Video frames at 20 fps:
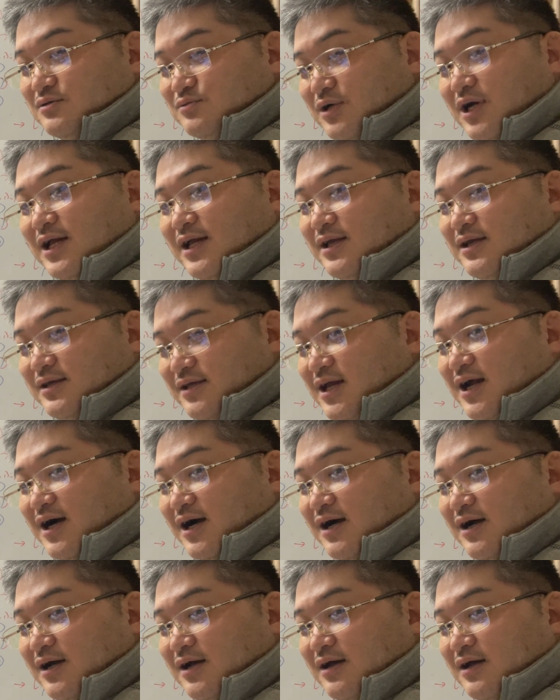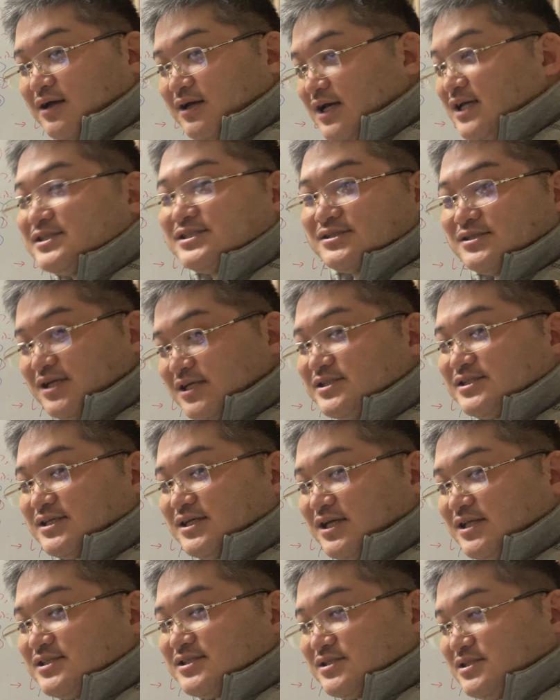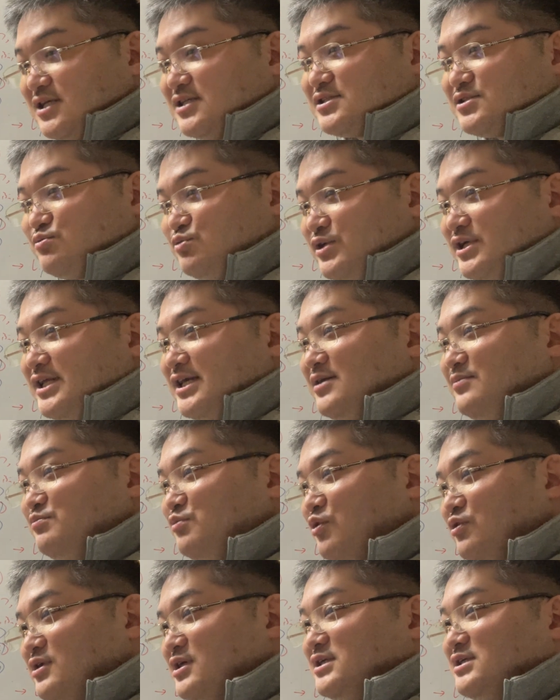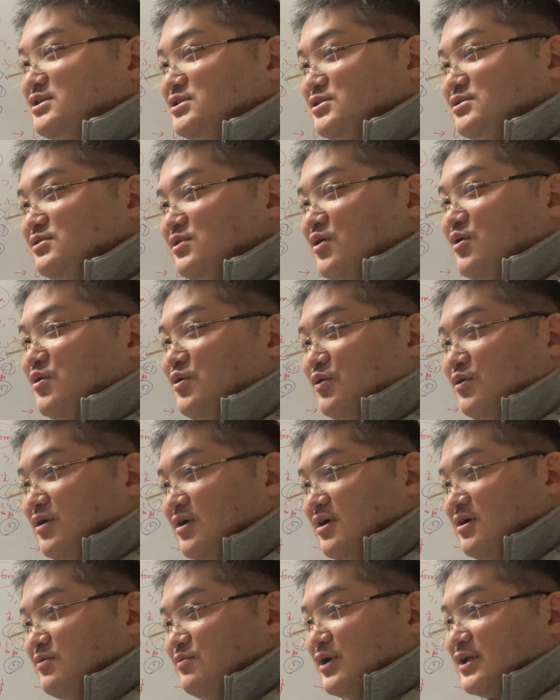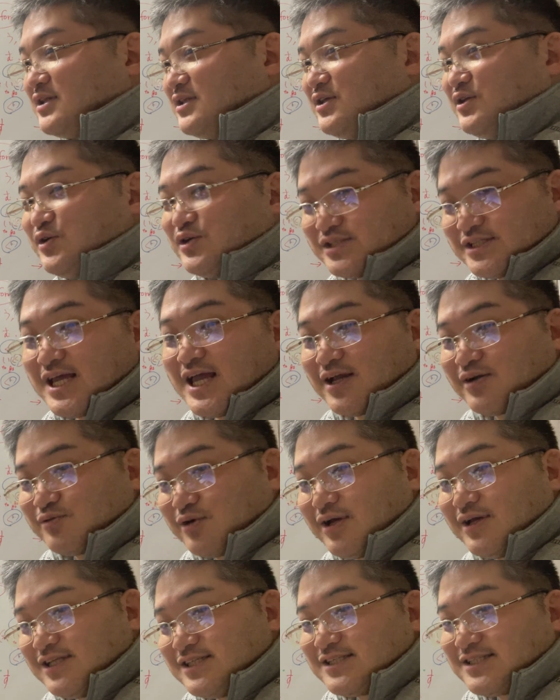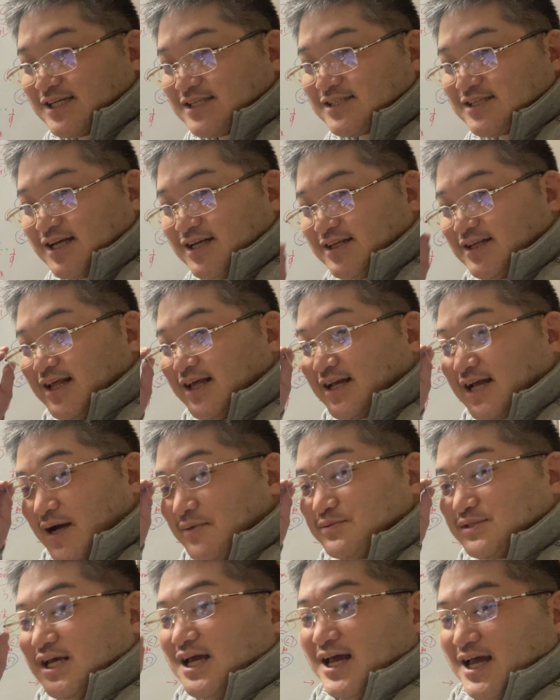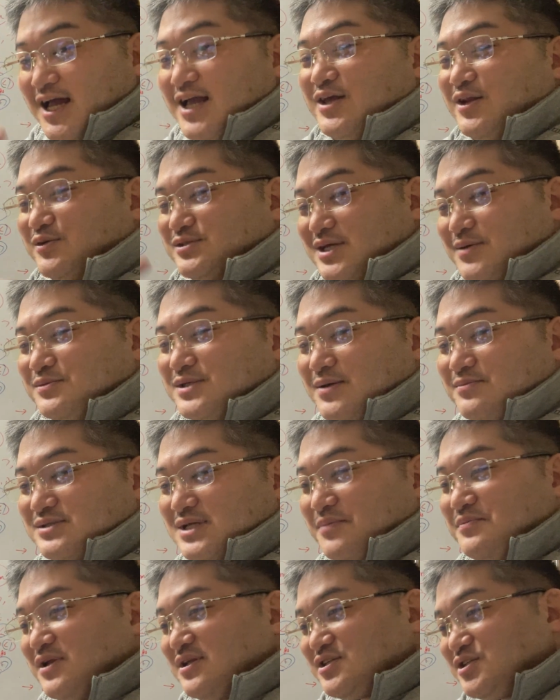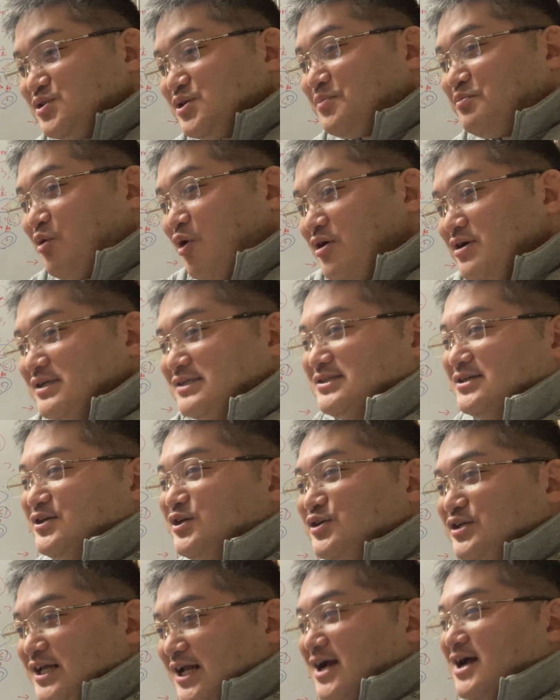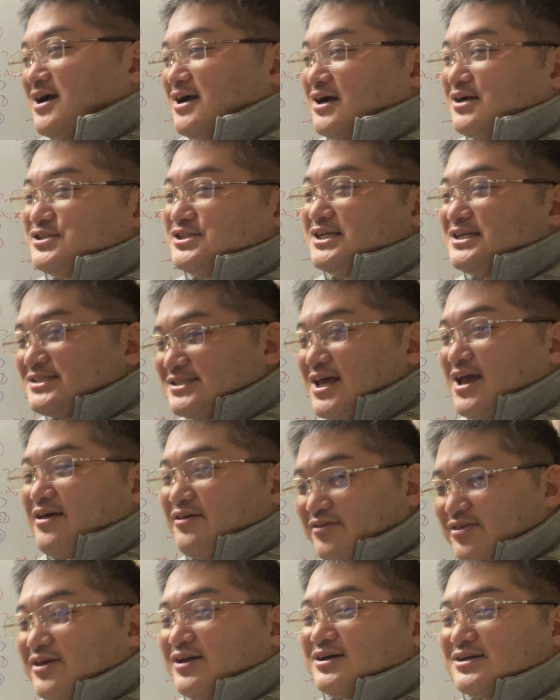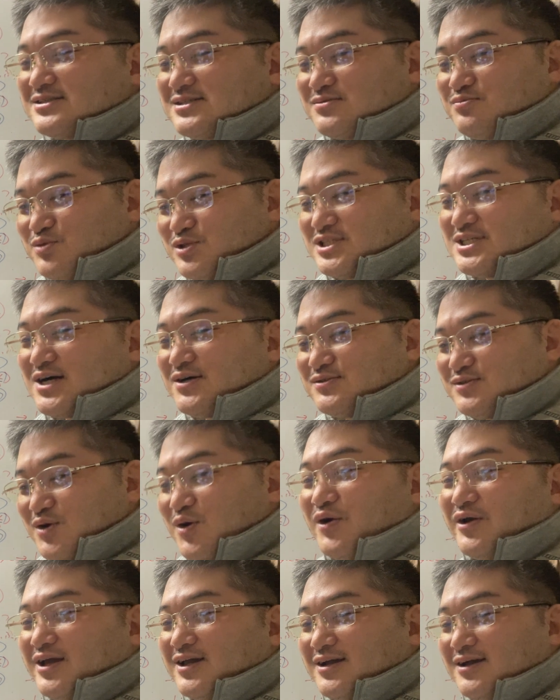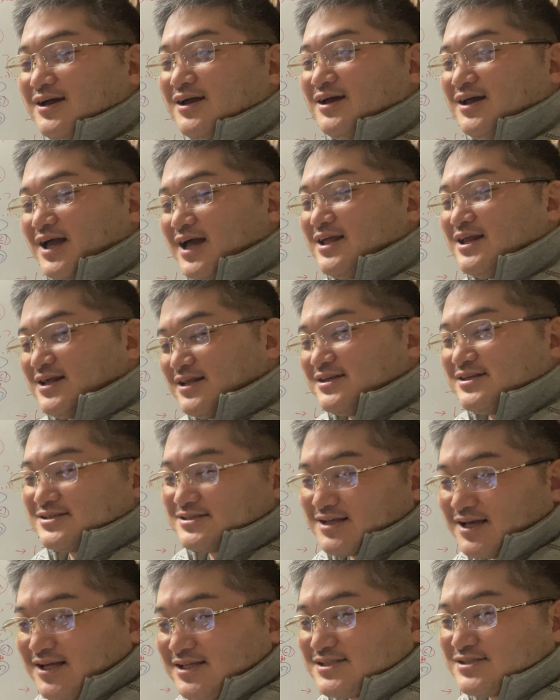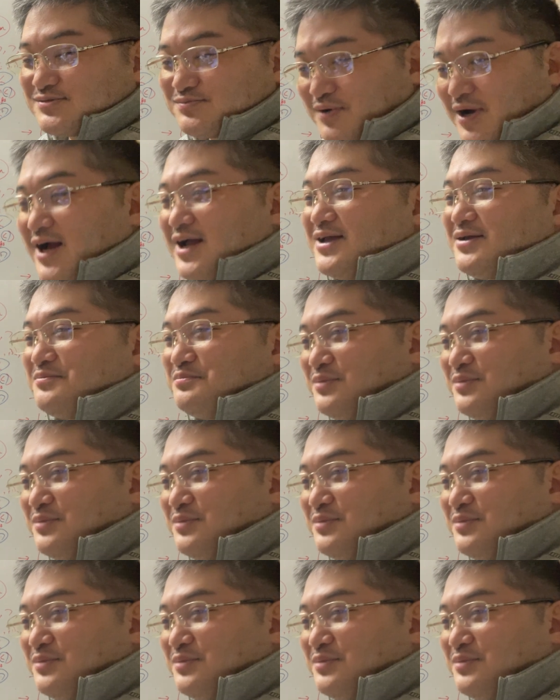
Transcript: Right? Yeah. It's really important to know what you're saying, right? It's just it comes, sometimes, I mean, to a point you can actually say things without knowing, and it's fine.